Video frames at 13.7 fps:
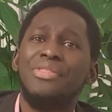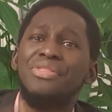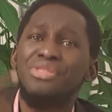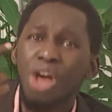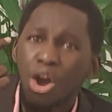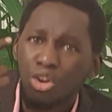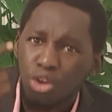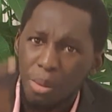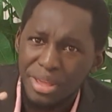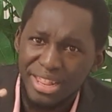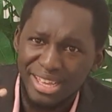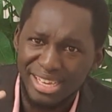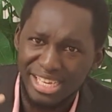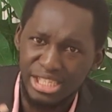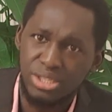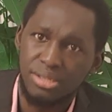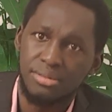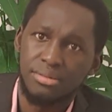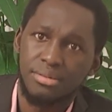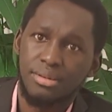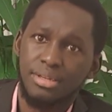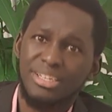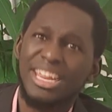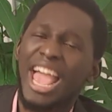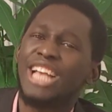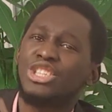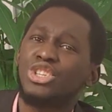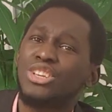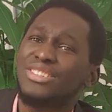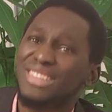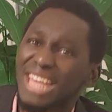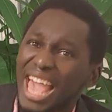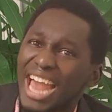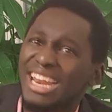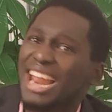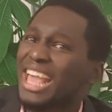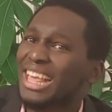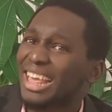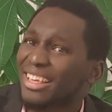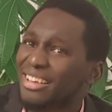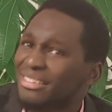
No communication. They are just there like